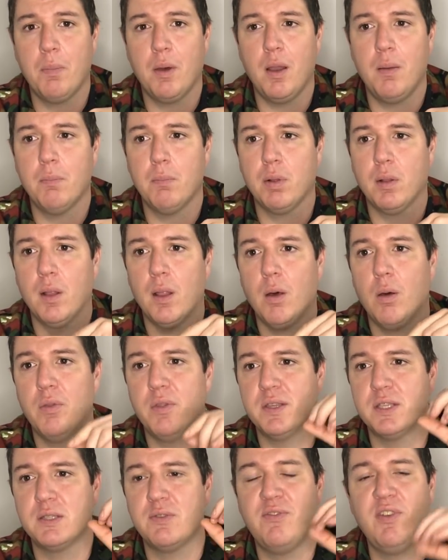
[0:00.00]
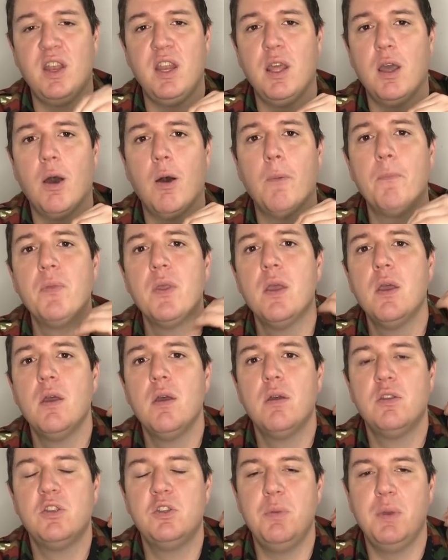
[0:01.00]
button below this video
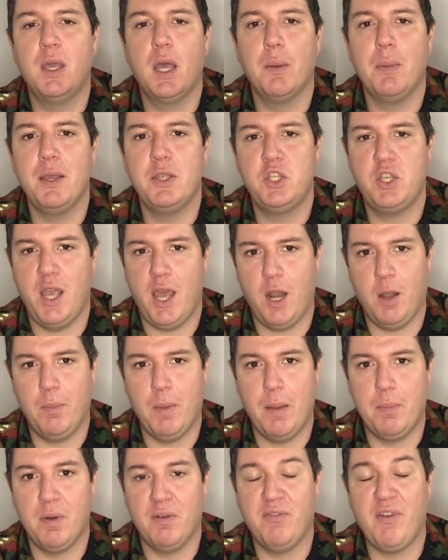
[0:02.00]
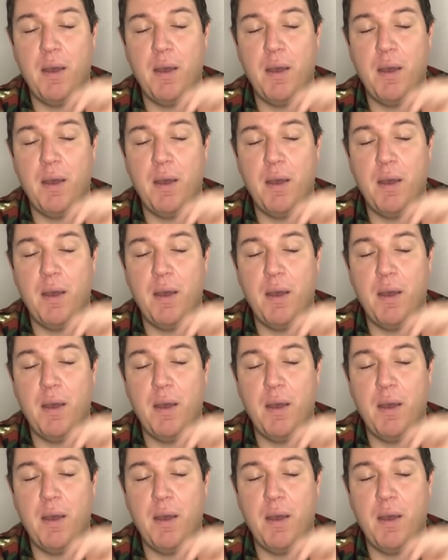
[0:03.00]
to become a channel member.